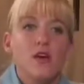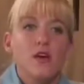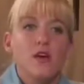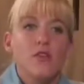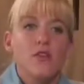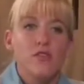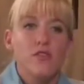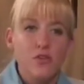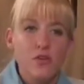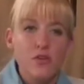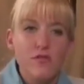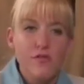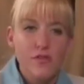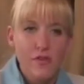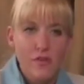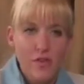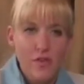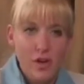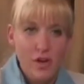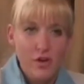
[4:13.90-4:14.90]
So do you feel
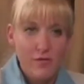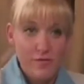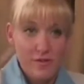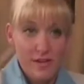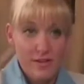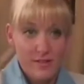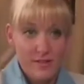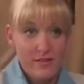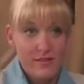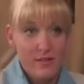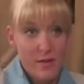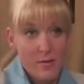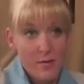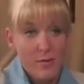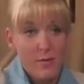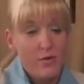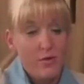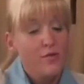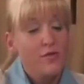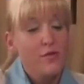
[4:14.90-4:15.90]
that our fee is
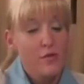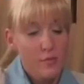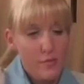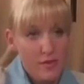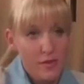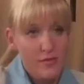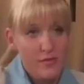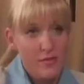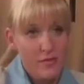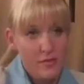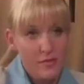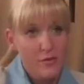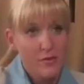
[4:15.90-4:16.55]
acceptable for the benefits you'll